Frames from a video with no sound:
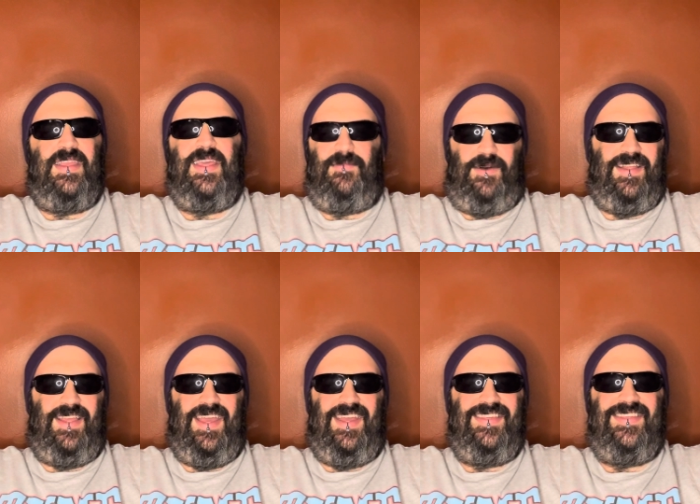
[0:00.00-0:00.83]
come on,
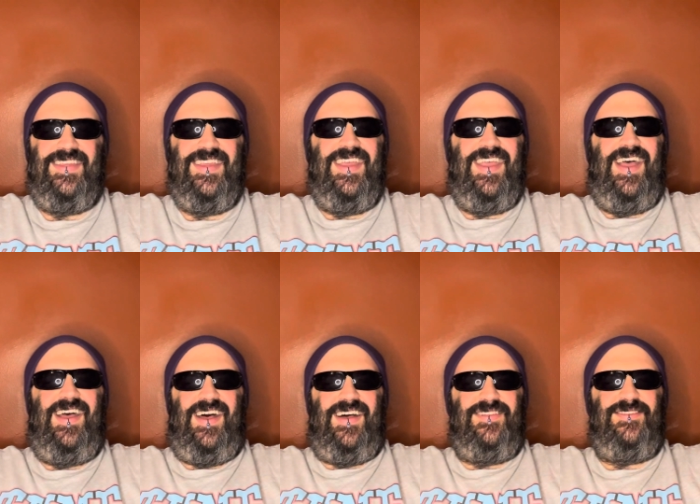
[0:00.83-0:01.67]
guys.
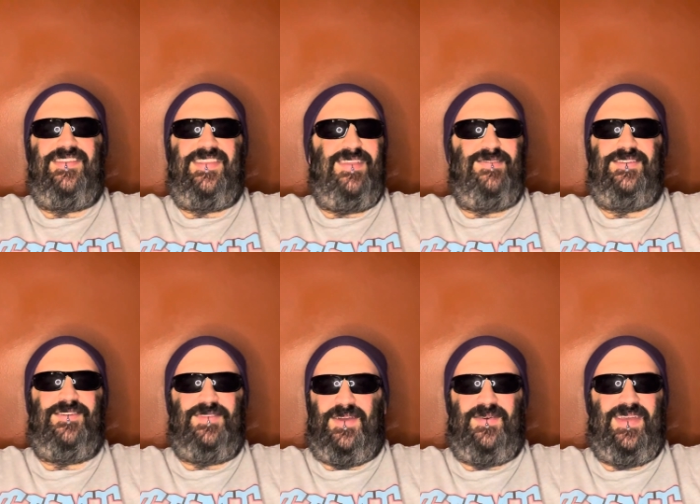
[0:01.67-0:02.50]
Uh, just say you
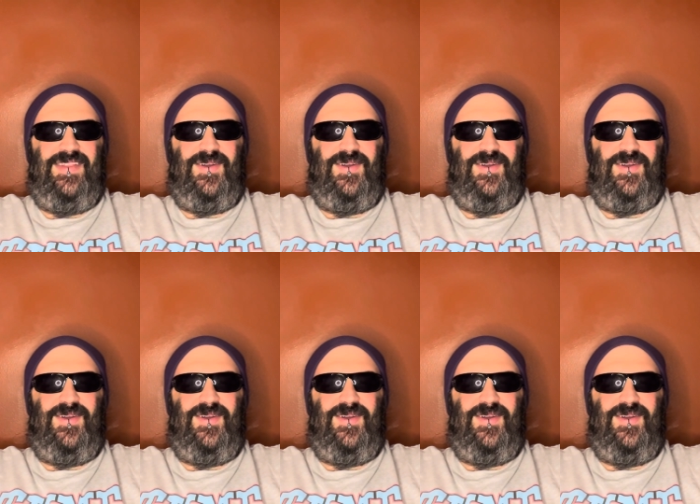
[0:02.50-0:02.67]
don't know it